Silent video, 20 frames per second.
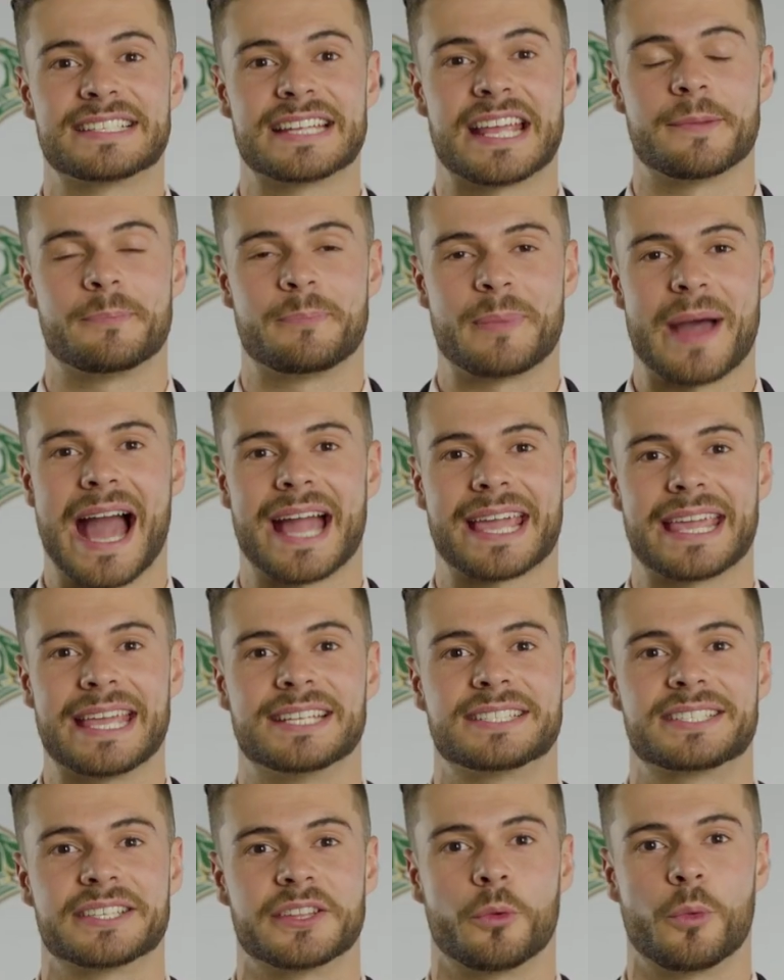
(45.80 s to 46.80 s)
to get back
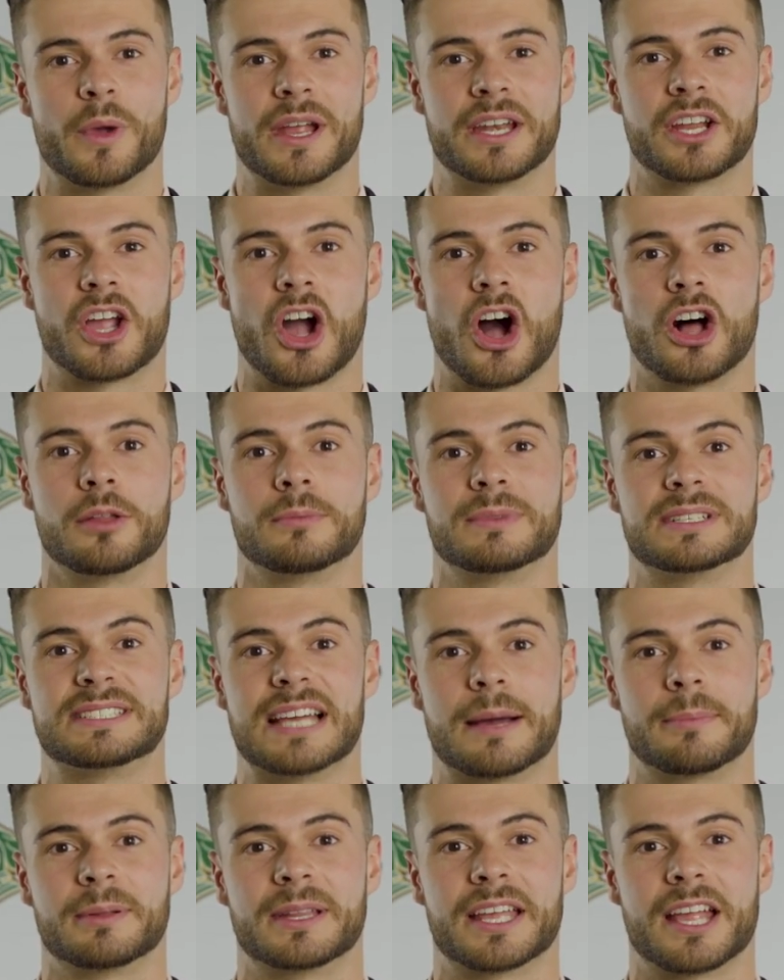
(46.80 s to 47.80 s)
into the win column,
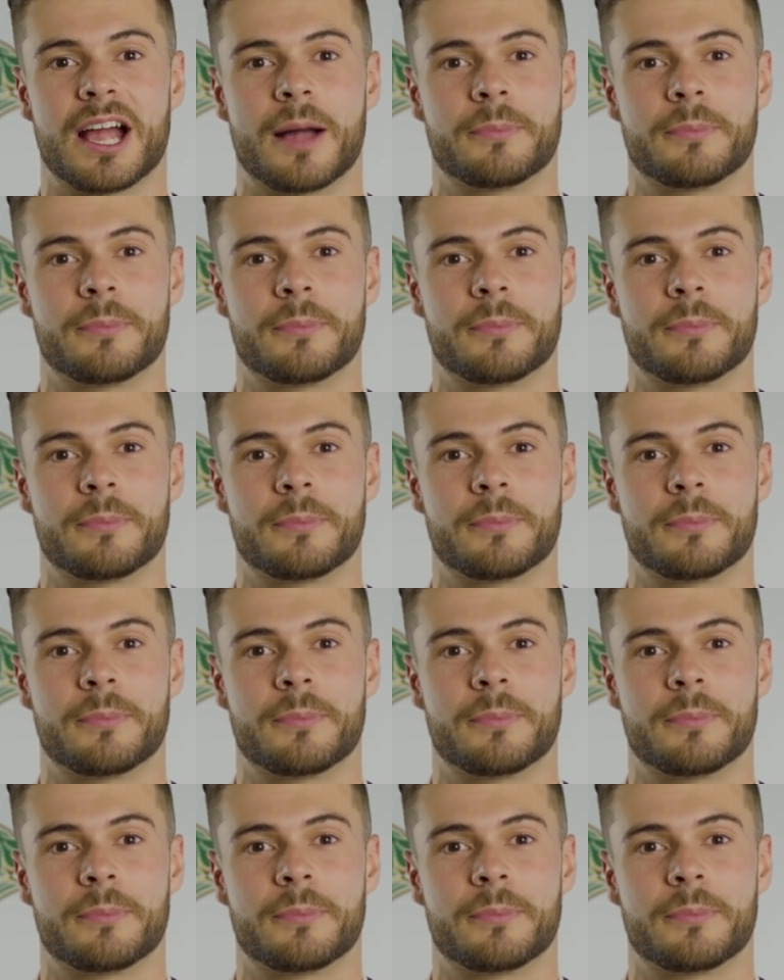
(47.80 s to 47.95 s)
doubling